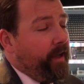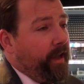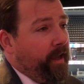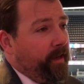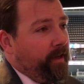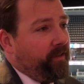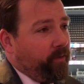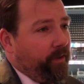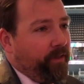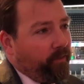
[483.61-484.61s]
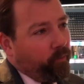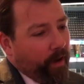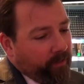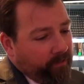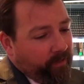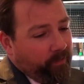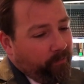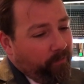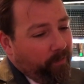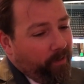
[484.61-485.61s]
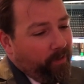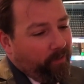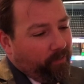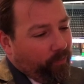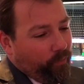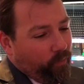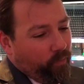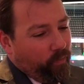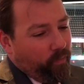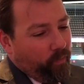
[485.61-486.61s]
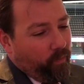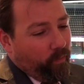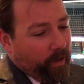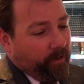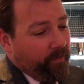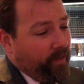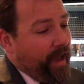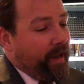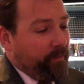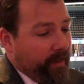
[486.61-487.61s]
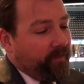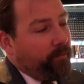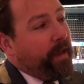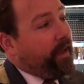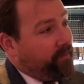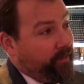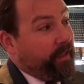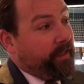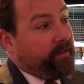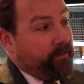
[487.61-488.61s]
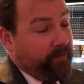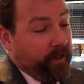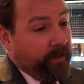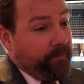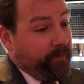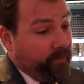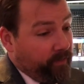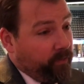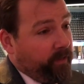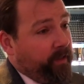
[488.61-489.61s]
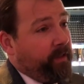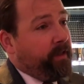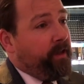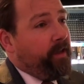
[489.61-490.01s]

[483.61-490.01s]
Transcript: And so I think relative to where he's at, I mean, that's a man's league. It's a very physical league.